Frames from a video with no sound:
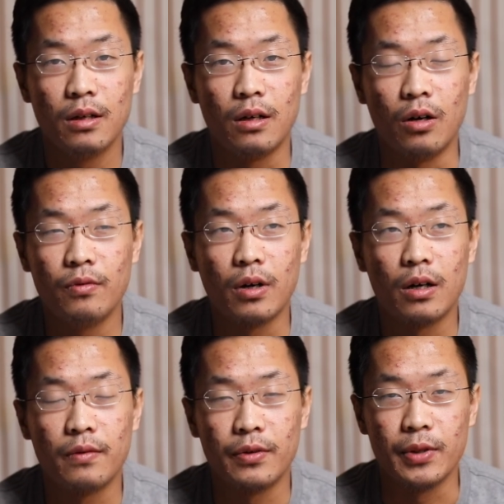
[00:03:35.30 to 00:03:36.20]

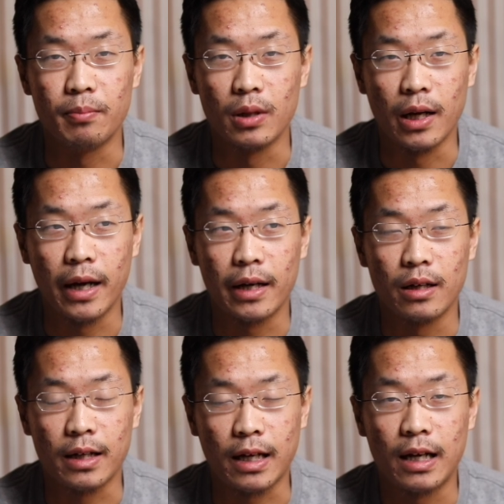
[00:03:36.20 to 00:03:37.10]
overall very bland.
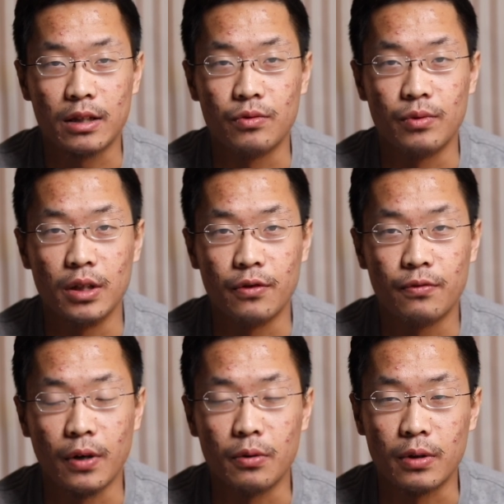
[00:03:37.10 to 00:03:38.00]
Like I had to really
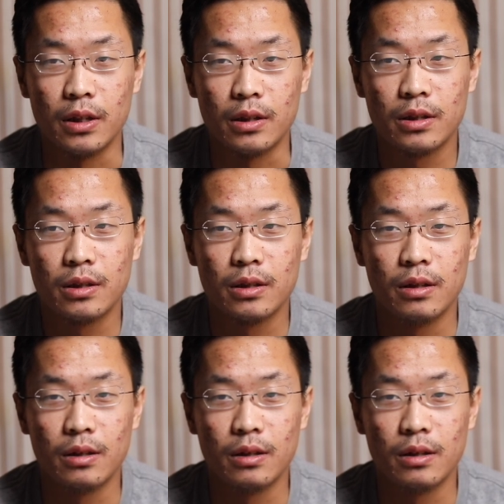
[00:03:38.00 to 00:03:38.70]
focus